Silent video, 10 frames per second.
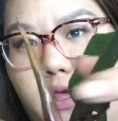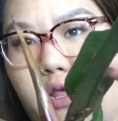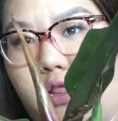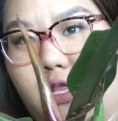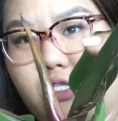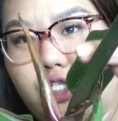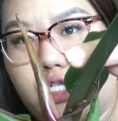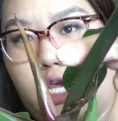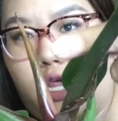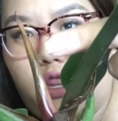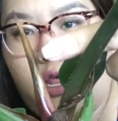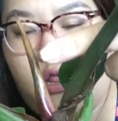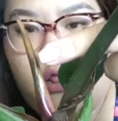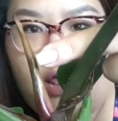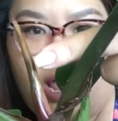in this sheath
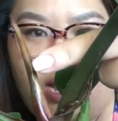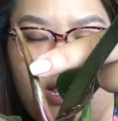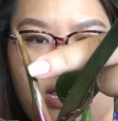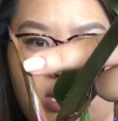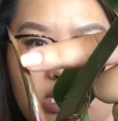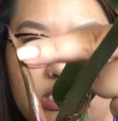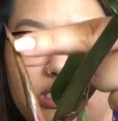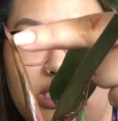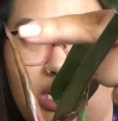that is